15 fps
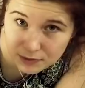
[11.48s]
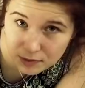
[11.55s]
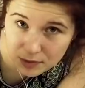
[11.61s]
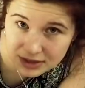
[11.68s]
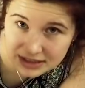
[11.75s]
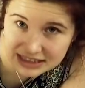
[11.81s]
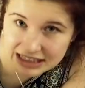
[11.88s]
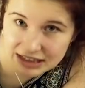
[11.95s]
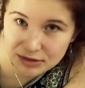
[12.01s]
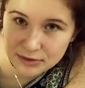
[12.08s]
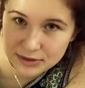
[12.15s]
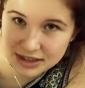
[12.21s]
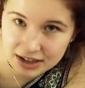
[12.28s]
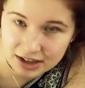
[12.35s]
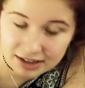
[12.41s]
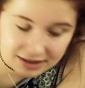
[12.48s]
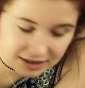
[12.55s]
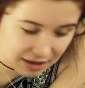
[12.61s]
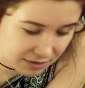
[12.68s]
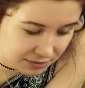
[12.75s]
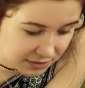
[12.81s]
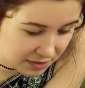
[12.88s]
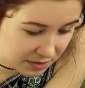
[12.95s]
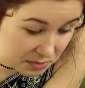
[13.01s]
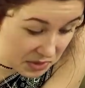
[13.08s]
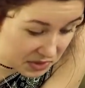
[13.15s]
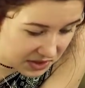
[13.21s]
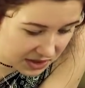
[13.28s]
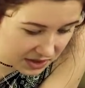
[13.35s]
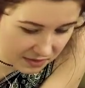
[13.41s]
you want to see the result of the
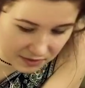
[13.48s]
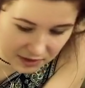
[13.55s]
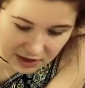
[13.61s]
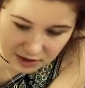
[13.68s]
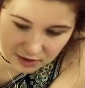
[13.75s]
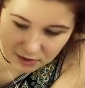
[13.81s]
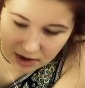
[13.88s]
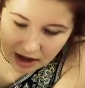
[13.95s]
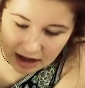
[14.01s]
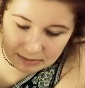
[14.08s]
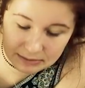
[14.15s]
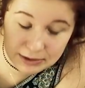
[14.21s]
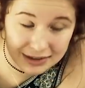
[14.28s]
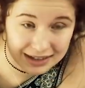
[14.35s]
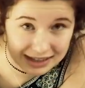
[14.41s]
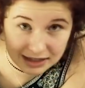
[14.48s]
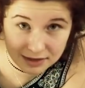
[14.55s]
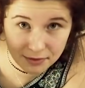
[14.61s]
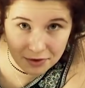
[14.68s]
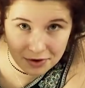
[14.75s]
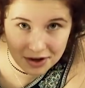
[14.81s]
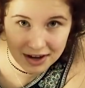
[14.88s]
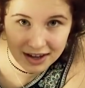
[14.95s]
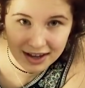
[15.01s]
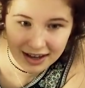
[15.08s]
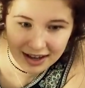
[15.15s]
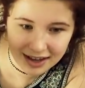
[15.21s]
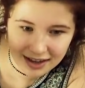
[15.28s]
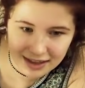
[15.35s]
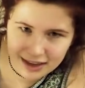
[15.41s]
music video I'm doing this for,
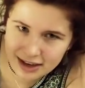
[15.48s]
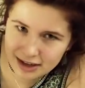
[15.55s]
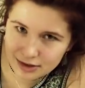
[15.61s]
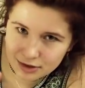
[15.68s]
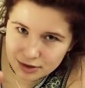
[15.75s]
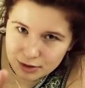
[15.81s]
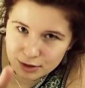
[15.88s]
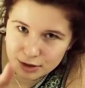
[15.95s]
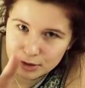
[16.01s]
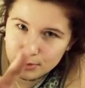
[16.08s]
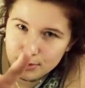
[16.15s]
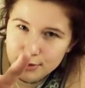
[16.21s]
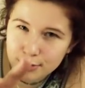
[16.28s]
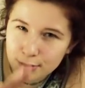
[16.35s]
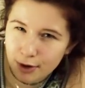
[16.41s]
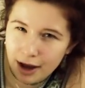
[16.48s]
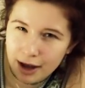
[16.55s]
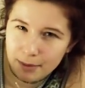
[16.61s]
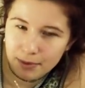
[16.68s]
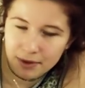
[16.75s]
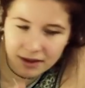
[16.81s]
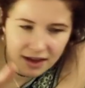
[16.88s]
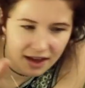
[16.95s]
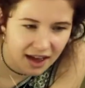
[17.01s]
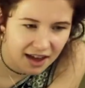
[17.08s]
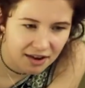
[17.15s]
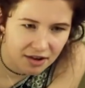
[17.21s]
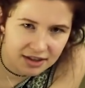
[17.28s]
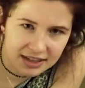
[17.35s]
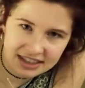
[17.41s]
then you should subscribe
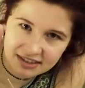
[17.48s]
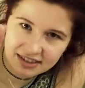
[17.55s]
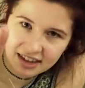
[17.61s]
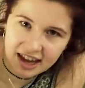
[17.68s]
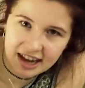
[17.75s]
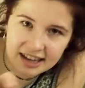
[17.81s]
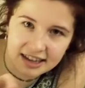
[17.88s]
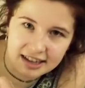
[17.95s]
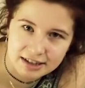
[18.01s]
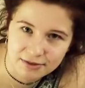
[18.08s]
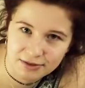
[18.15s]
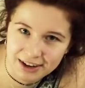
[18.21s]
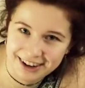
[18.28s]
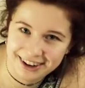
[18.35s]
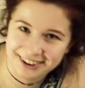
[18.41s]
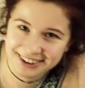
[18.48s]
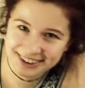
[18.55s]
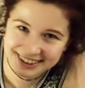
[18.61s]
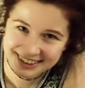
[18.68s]
and also like this video.